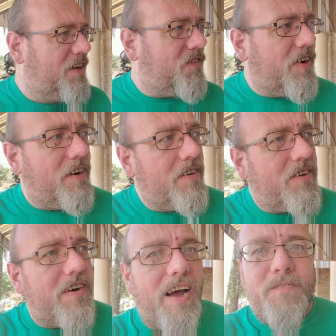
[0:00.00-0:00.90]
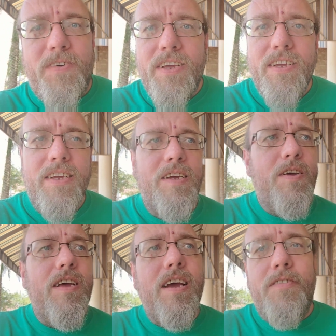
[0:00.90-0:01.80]
where I would shop
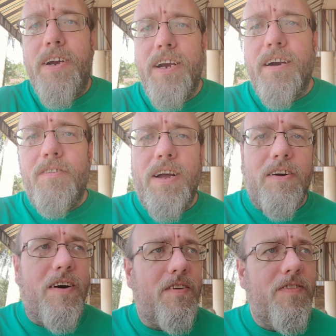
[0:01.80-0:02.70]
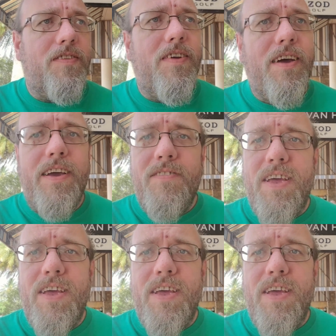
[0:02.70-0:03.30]
every year around Christmas time.